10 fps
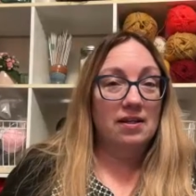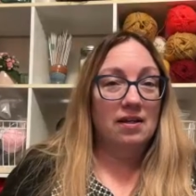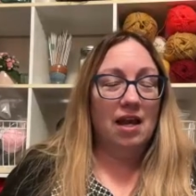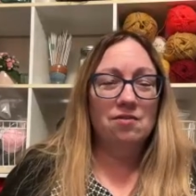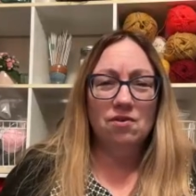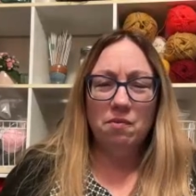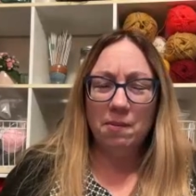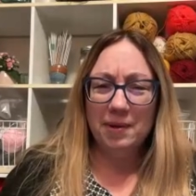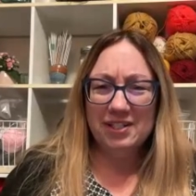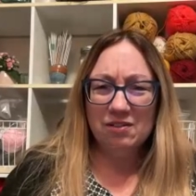I don't know,
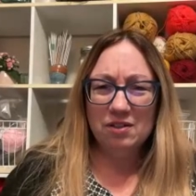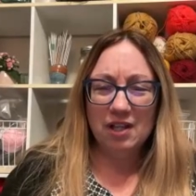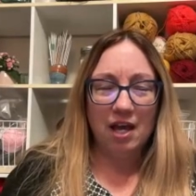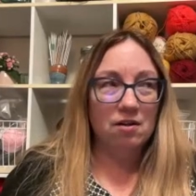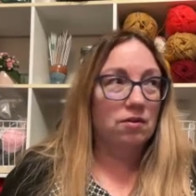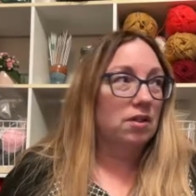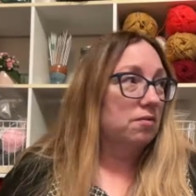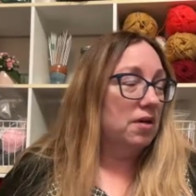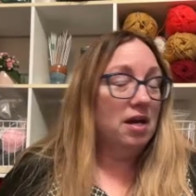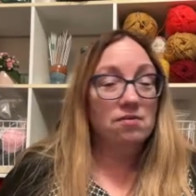what do s I don't know.
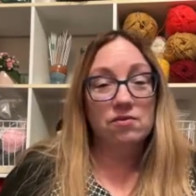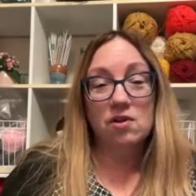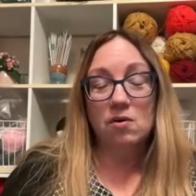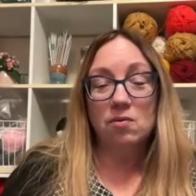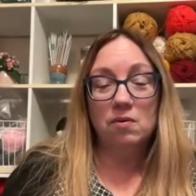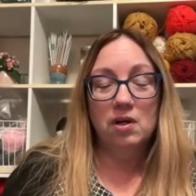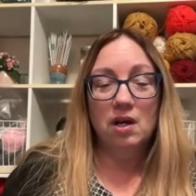I don't know.